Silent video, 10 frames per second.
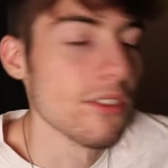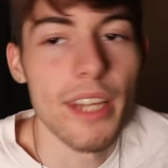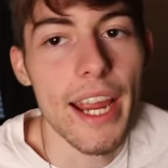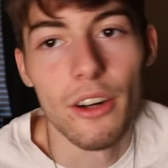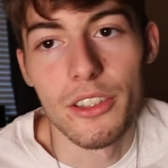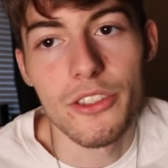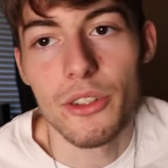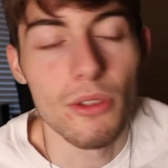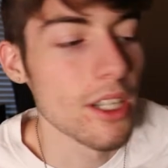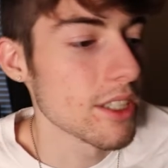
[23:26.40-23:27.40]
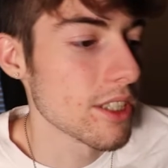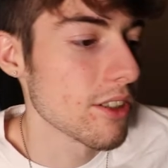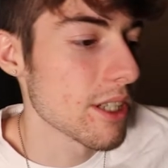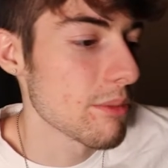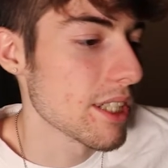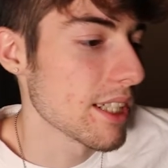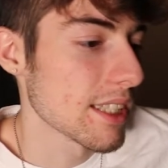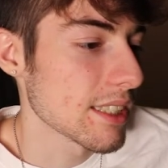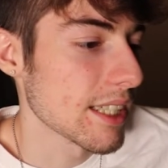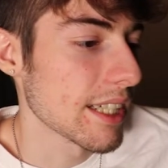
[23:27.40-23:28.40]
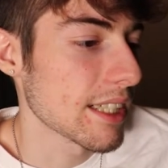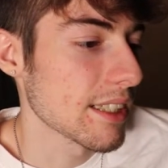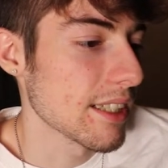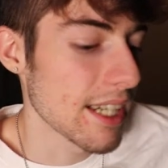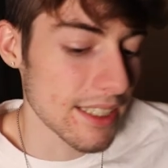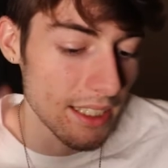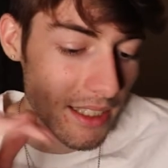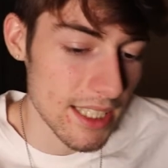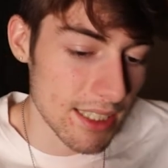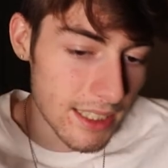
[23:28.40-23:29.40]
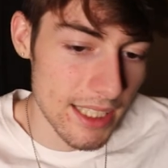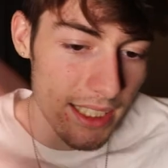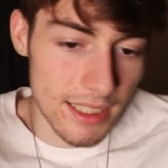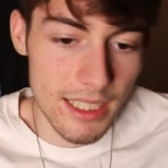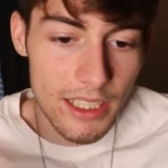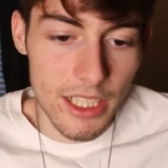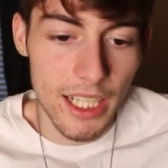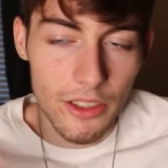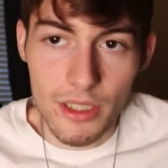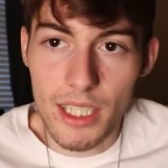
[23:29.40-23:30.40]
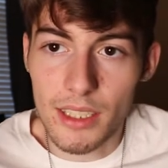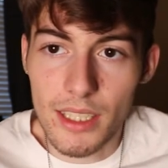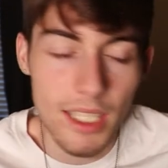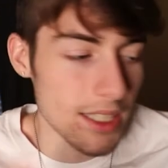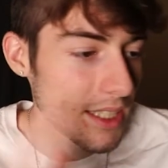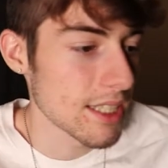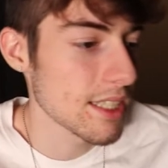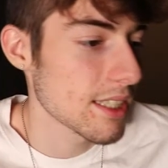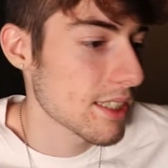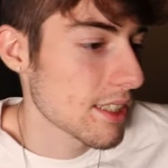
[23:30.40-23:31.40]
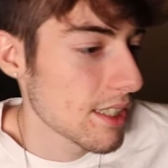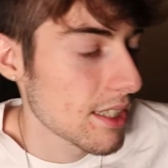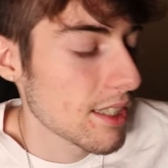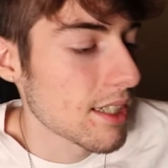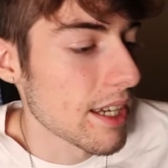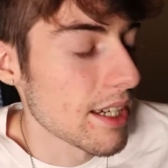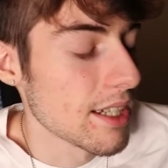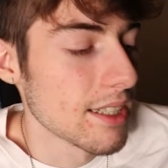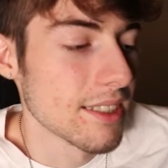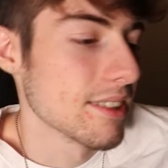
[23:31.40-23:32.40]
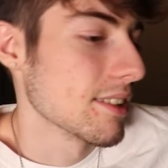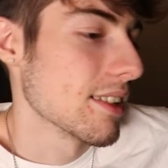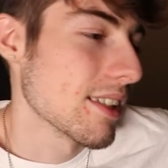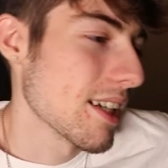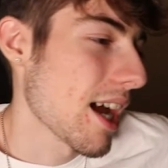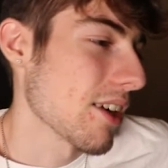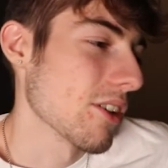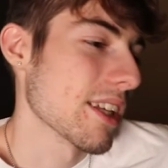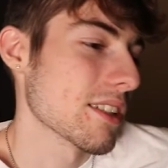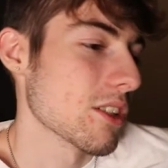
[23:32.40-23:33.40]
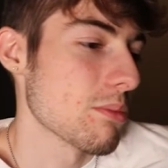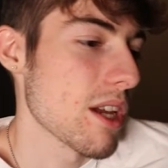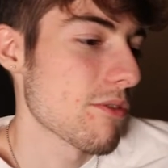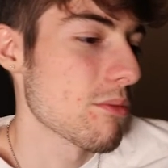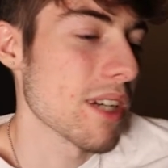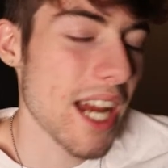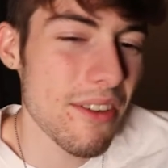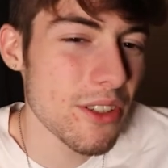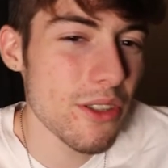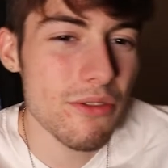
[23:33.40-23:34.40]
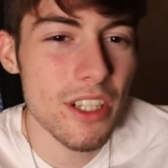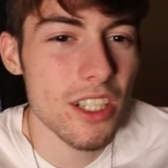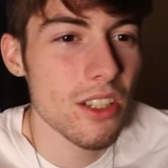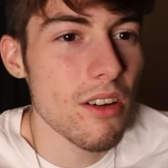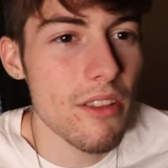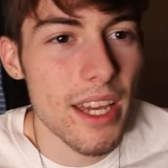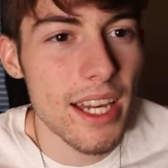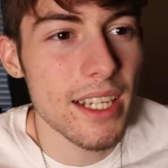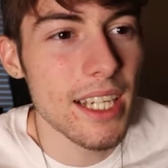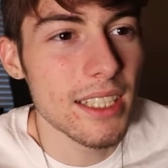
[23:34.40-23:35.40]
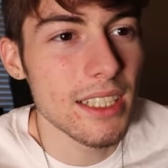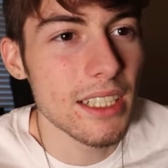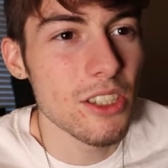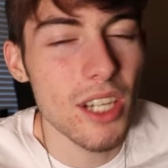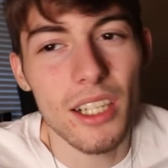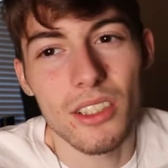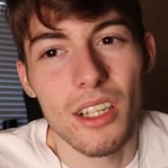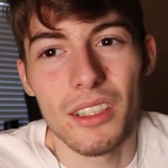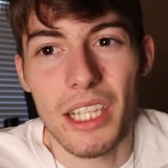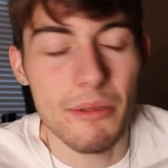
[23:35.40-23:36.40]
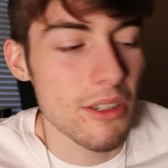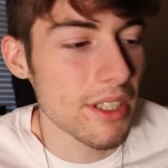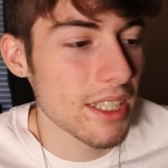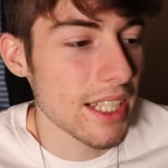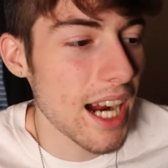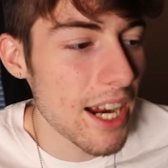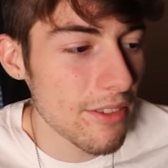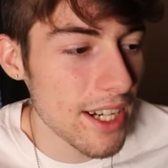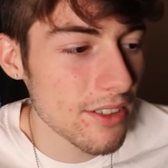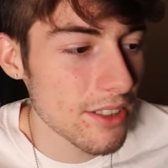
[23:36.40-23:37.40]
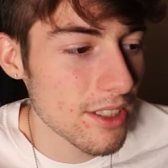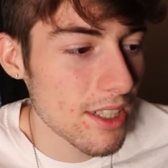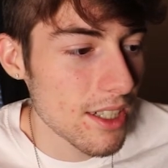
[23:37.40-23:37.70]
errands to run. You know what I mean? It's like, it's a list. You got to do this, and I don't know. That's just painful. But after you finish all of that, it's like you got a solid game going. Like, high rounds